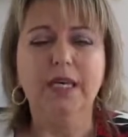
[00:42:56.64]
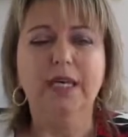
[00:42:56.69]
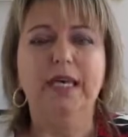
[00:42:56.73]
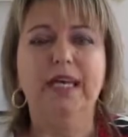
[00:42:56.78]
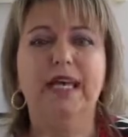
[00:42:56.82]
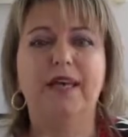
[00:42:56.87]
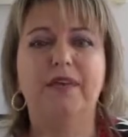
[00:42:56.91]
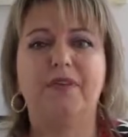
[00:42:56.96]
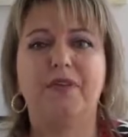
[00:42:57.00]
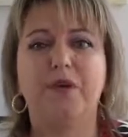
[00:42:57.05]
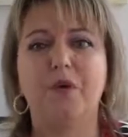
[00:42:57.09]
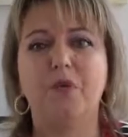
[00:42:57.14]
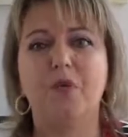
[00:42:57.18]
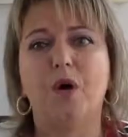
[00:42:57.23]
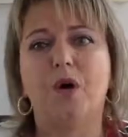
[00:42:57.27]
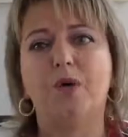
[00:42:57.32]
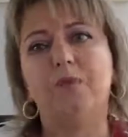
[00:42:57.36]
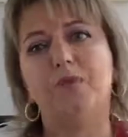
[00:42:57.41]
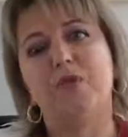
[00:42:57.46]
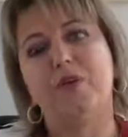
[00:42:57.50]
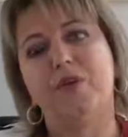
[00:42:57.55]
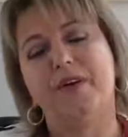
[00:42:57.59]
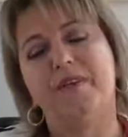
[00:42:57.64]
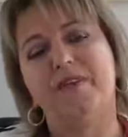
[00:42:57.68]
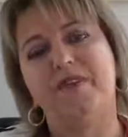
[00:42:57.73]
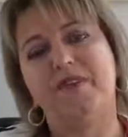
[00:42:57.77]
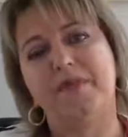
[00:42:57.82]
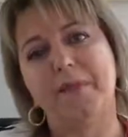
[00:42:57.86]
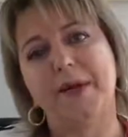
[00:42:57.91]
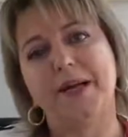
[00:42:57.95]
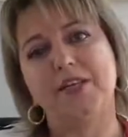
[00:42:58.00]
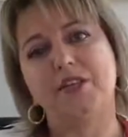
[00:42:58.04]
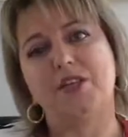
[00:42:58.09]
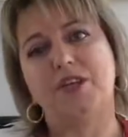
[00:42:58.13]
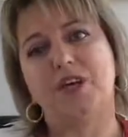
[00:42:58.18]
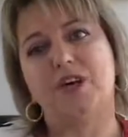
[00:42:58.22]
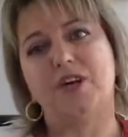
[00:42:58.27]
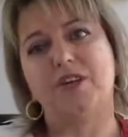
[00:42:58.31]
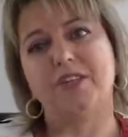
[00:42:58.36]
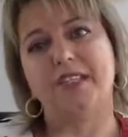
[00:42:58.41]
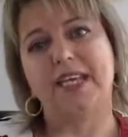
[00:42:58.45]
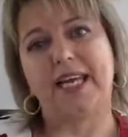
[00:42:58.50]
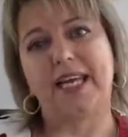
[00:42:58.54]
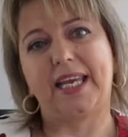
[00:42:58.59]
if you want more information
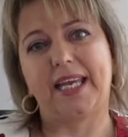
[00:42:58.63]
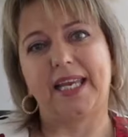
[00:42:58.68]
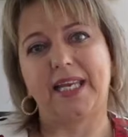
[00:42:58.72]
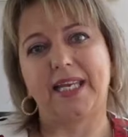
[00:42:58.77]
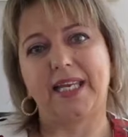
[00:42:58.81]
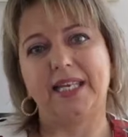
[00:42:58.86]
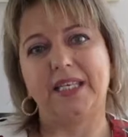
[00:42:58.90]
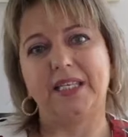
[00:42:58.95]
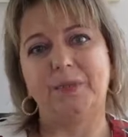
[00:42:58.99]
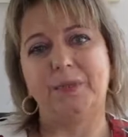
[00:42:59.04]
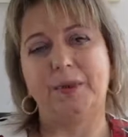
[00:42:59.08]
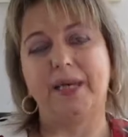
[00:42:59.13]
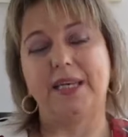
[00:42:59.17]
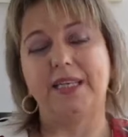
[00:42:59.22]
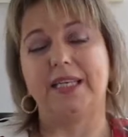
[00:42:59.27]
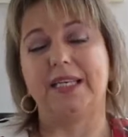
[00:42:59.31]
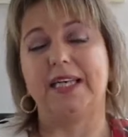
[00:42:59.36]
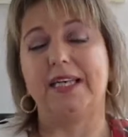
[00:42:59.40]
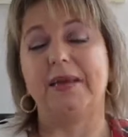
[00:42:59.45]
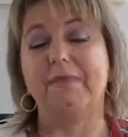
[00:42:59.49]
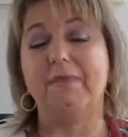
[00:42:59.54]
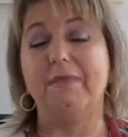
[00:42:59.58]
on taking it independently.